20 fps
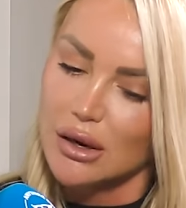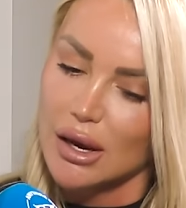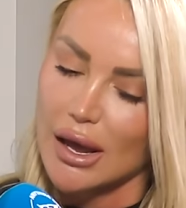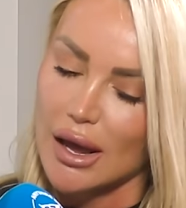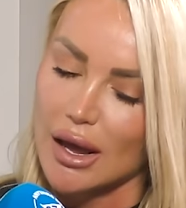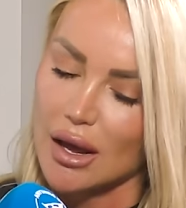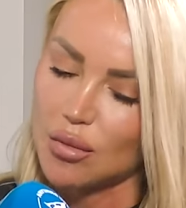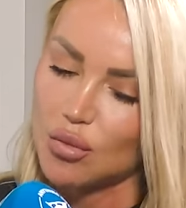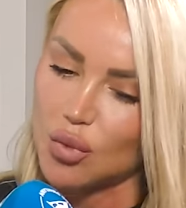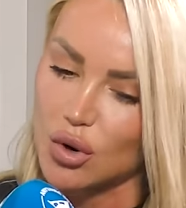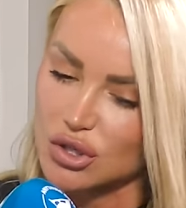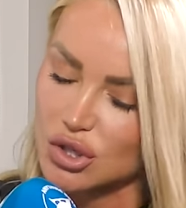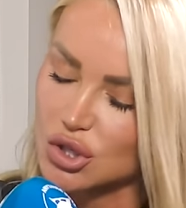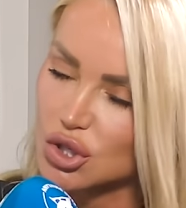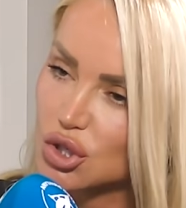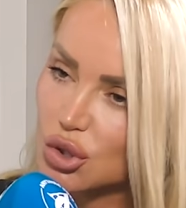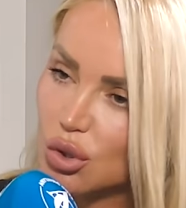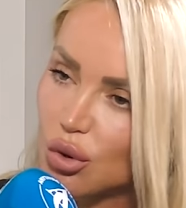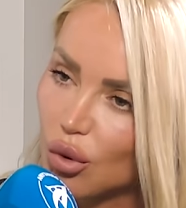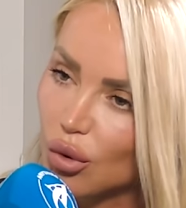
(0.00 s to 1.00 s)
um, wasn't
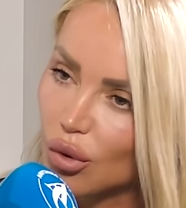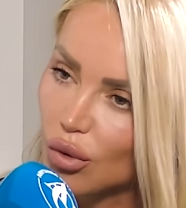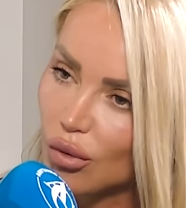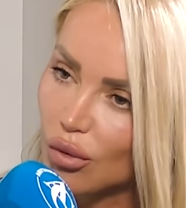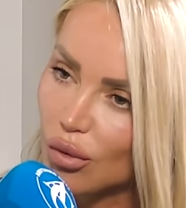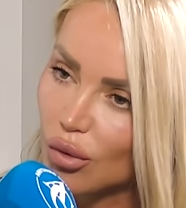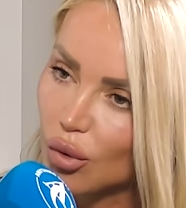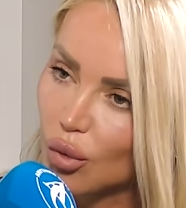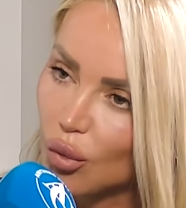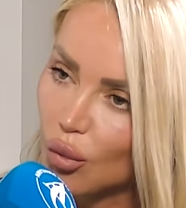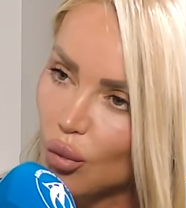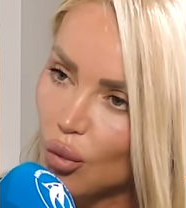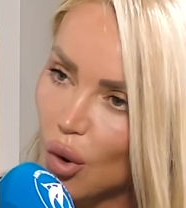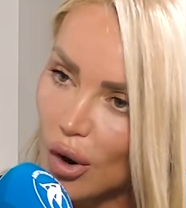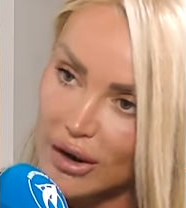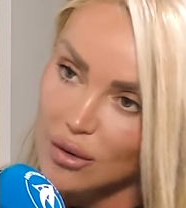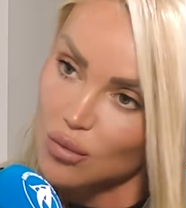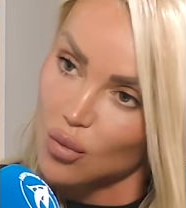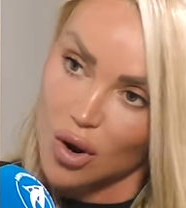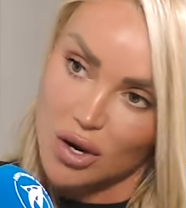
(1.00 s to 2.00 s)
sure
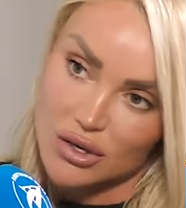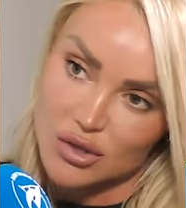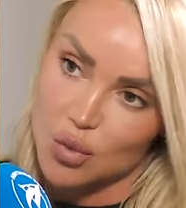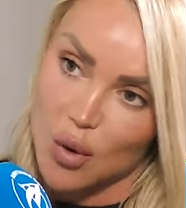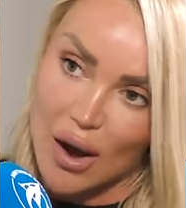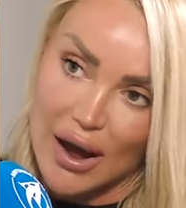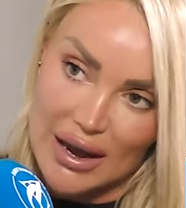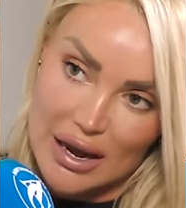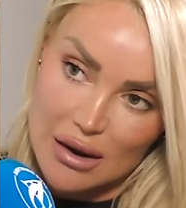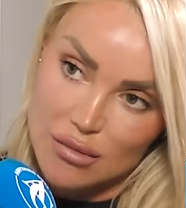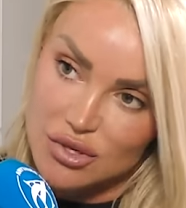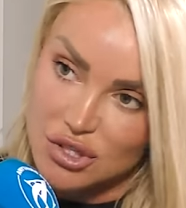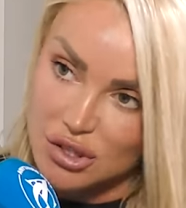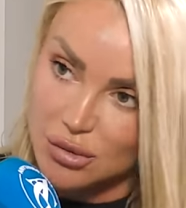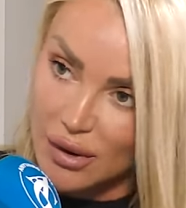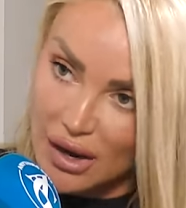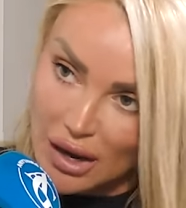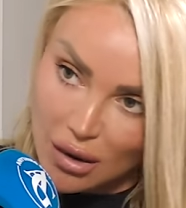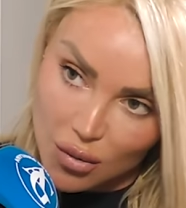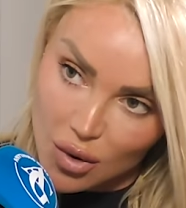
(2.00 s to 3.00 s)
what it was, why I was the
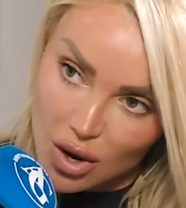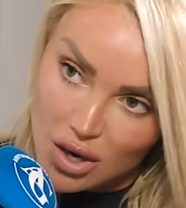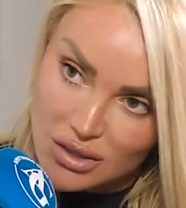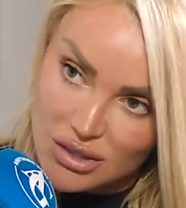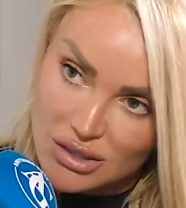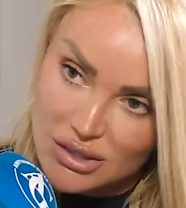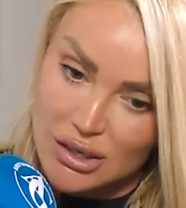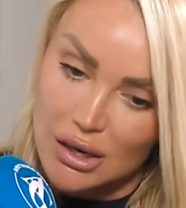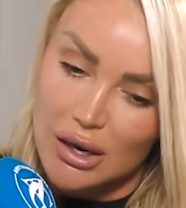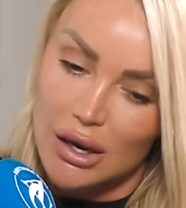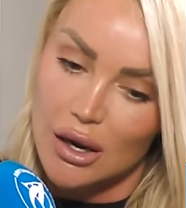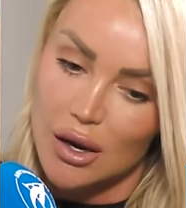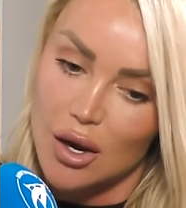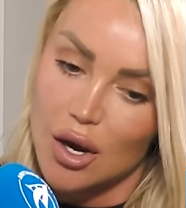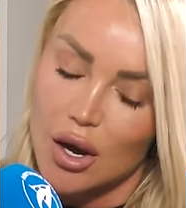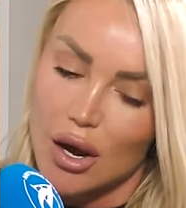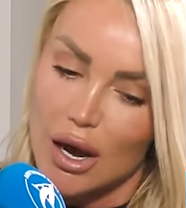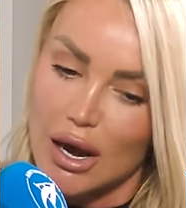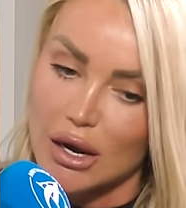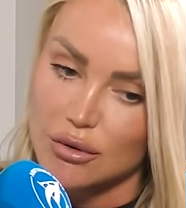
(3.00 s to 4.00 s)
way I was.
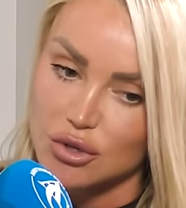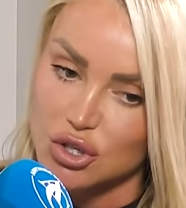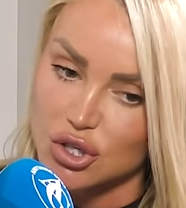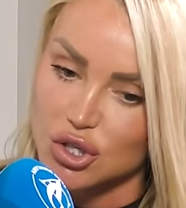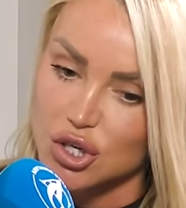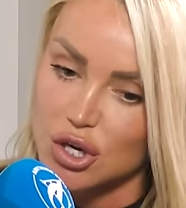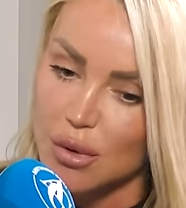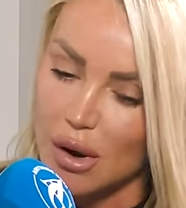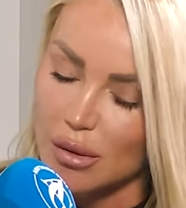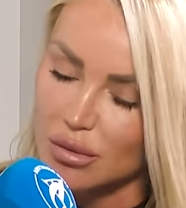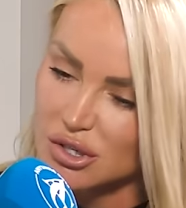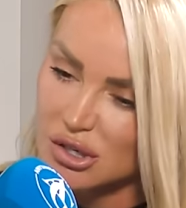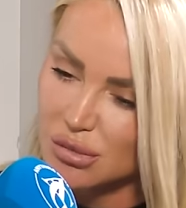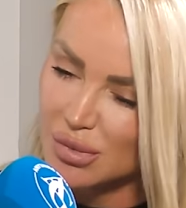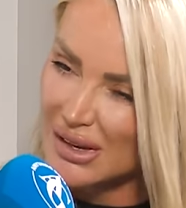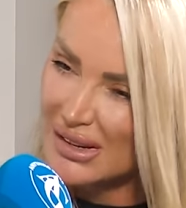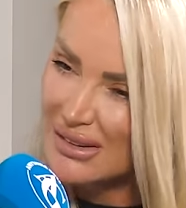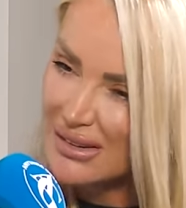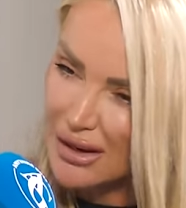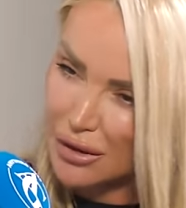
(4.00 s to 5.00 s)
I just knew I was a
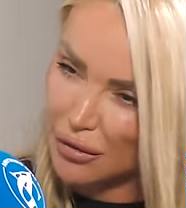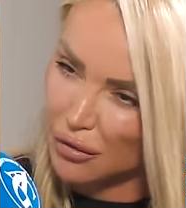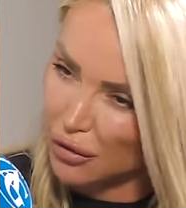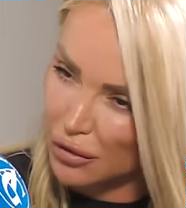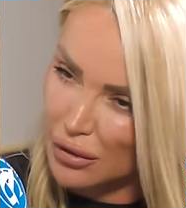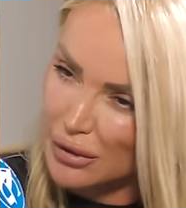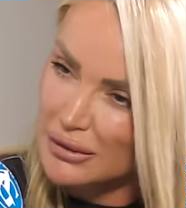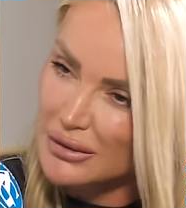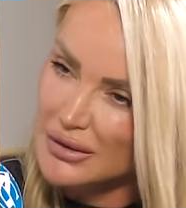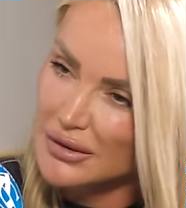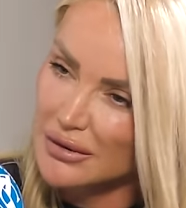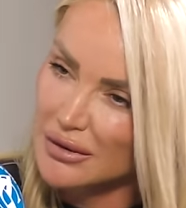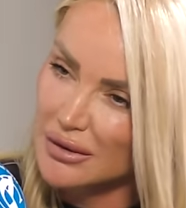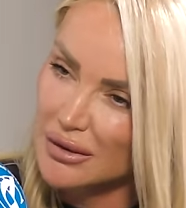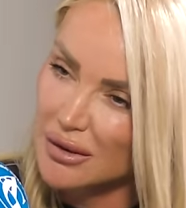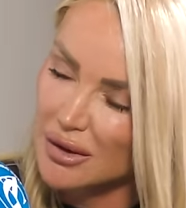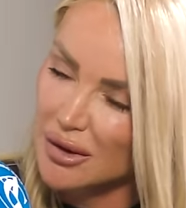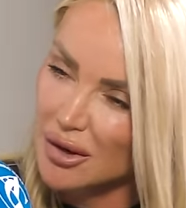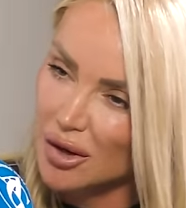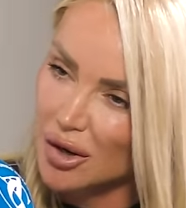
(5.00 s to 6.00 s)
bit different
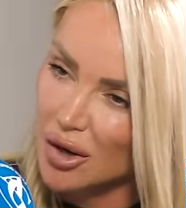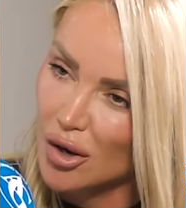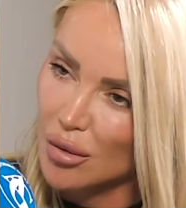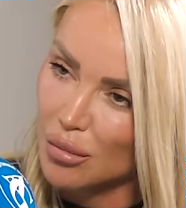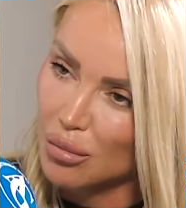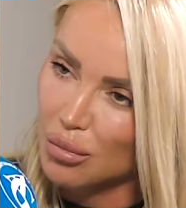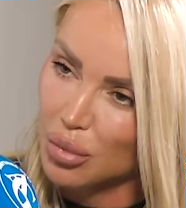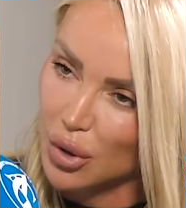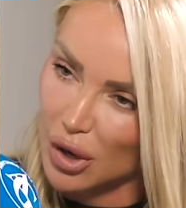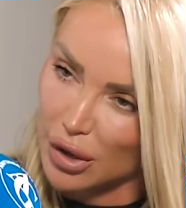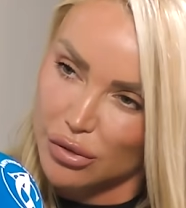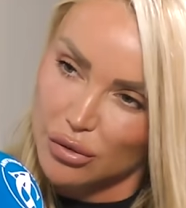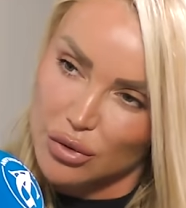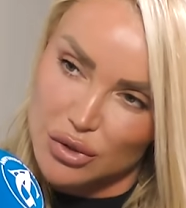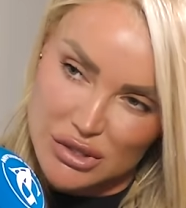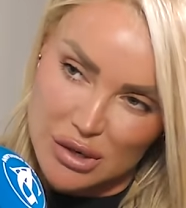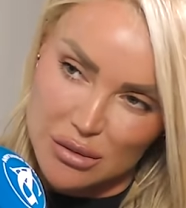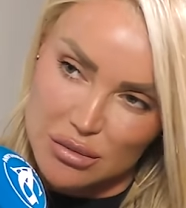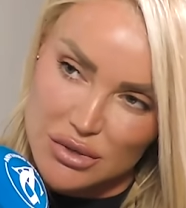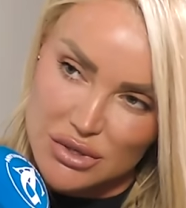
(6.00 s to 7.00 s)
but I
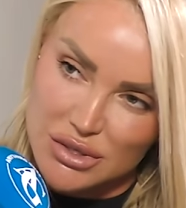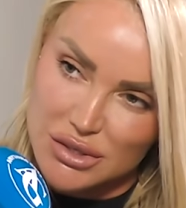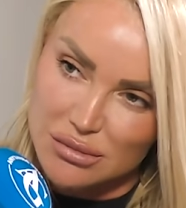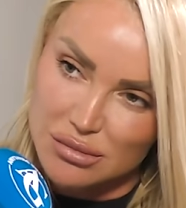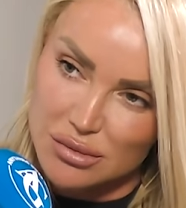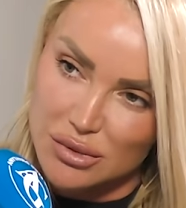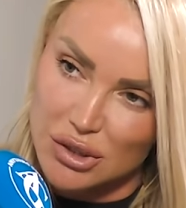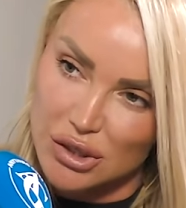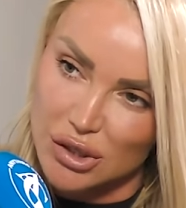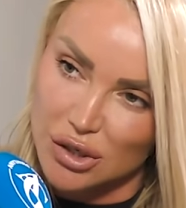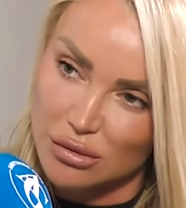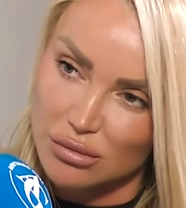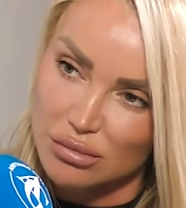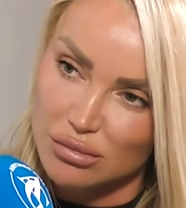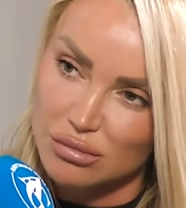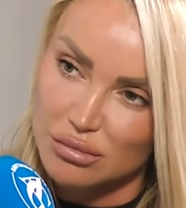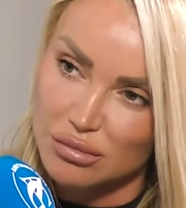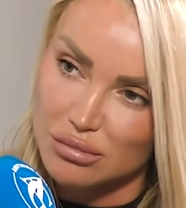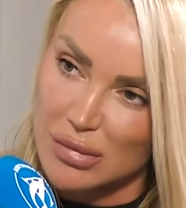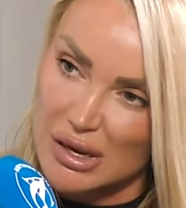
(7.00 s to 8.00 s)
thought I was, you know,
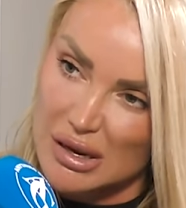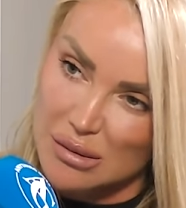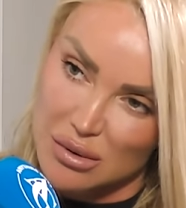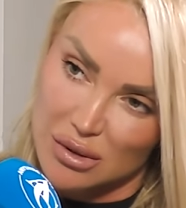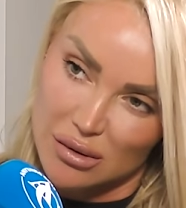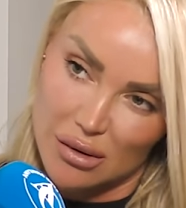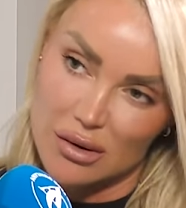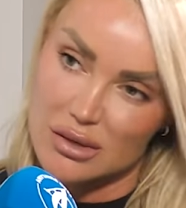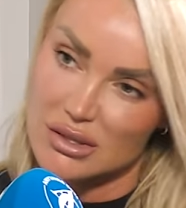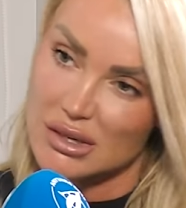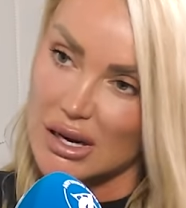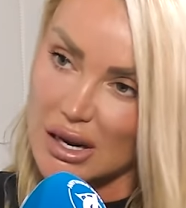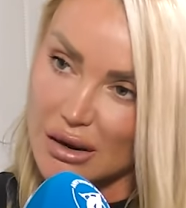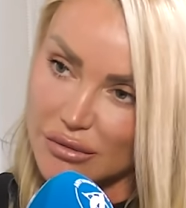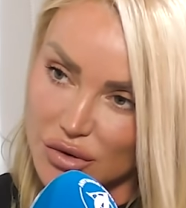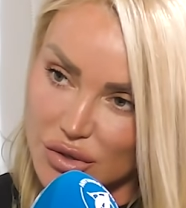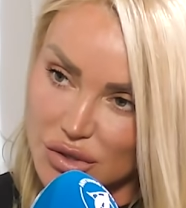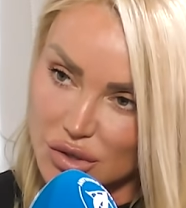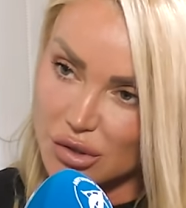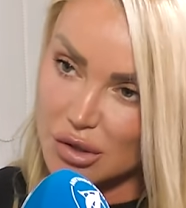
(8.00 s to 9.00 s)
maybe not as
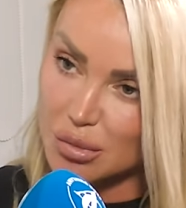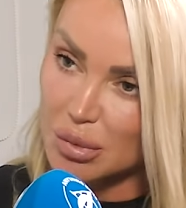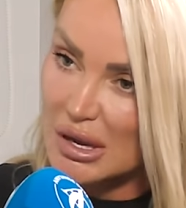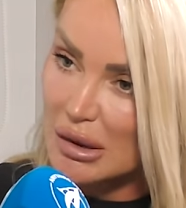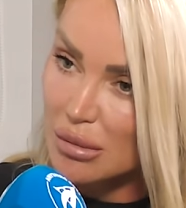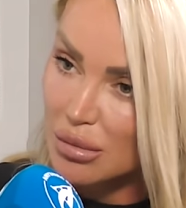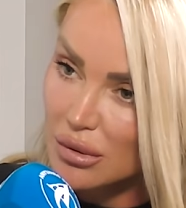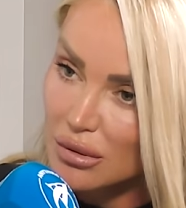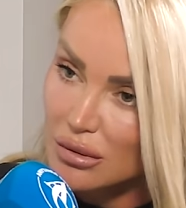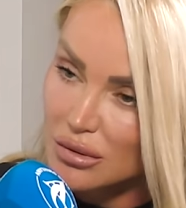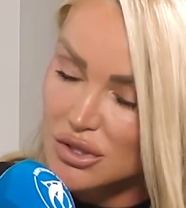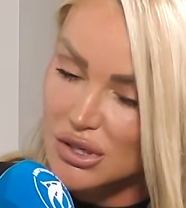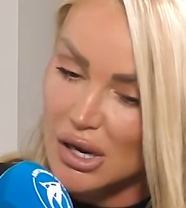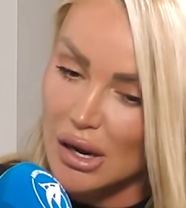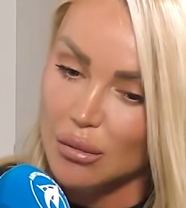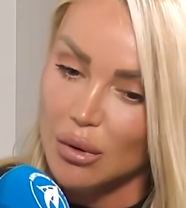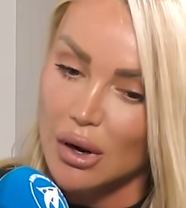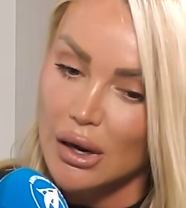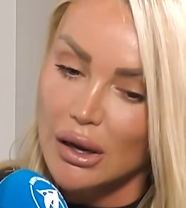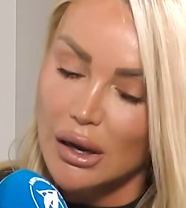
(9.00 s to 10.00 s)
clever as other people.
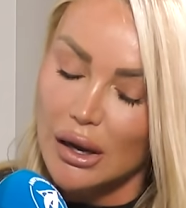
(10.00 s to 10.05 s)
So